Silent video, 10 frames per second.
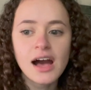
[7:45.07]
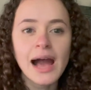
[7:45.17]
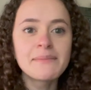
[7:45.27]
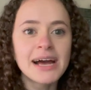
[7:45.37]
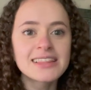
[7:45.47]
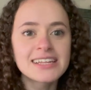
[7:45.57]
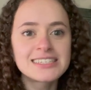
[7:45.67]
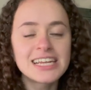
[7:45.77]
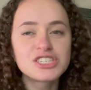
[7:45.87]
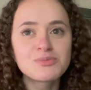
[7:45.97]
I'm at that
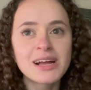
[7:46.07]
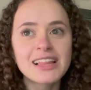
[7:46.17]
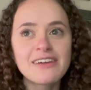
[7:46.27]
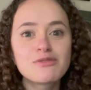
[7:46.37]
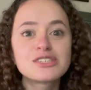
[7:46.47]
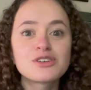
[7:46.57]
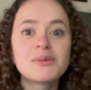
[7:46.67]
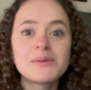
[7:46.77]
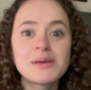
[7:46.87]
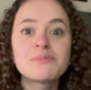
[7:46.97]
stage in my life where so
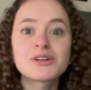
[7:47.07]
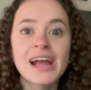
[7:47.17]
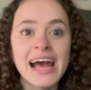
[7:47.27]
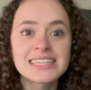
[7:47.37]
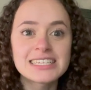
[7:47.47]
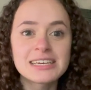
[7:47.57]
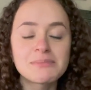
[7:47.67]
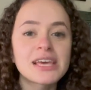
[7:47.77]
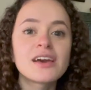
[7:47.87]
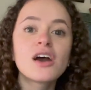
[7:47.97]
many people are asking
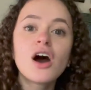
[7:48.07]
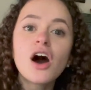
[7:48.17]
me,